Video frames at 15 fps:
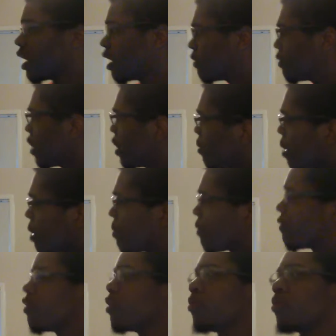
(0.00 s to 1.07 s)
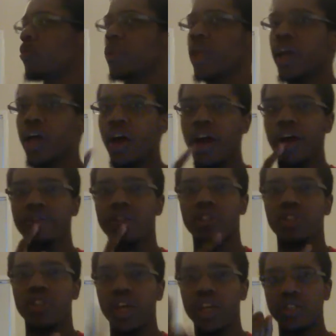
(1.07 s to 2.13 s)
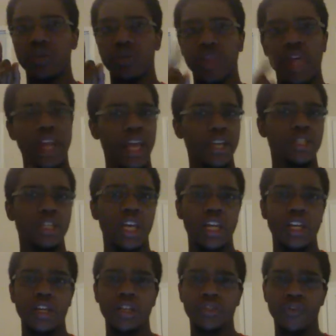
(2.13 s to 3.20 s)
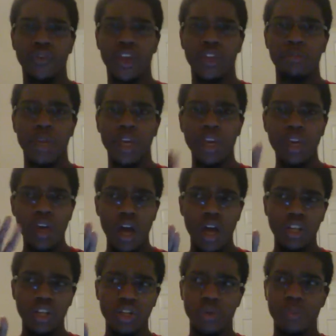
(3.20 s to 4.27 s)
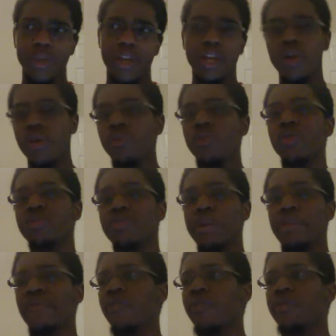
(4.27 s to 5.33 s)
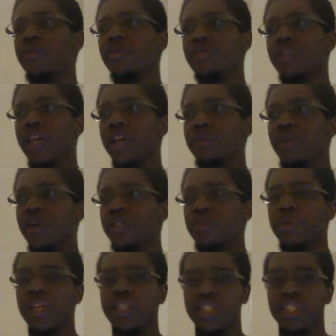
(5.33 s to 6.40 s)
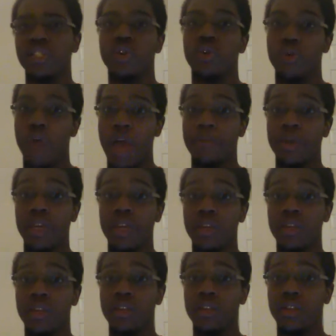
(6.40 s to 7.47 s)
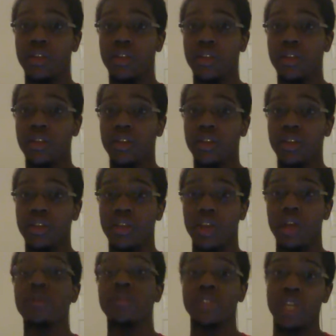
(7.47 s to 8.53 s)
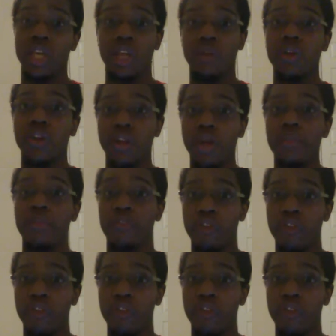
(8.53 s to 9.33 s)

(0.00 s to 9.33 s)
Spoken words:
I have that on my performable deck. I'll have to check. So that actually kind of does affect me a little bit. I don't use my performable deck much because it's crappy. I'm gonna say that right now.